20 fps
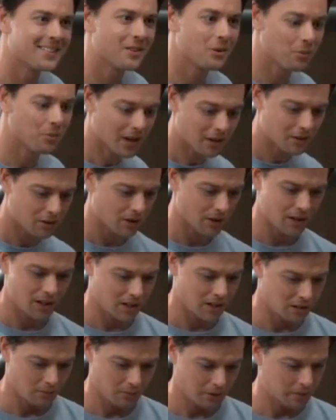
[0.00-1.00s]
Okay, are there
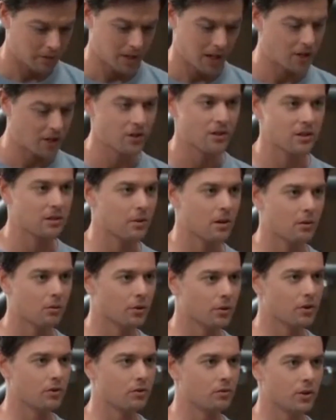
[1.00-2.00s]
any limitations about
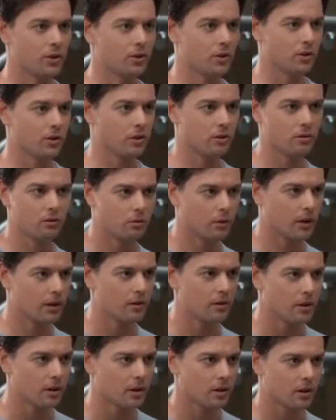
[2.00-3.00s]
what you what you can do, where
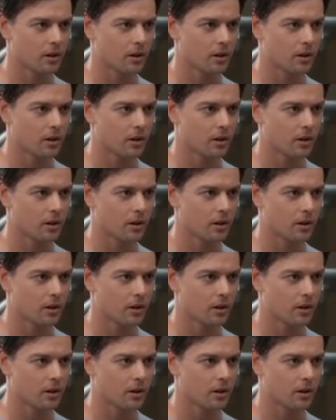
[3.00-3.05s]
you can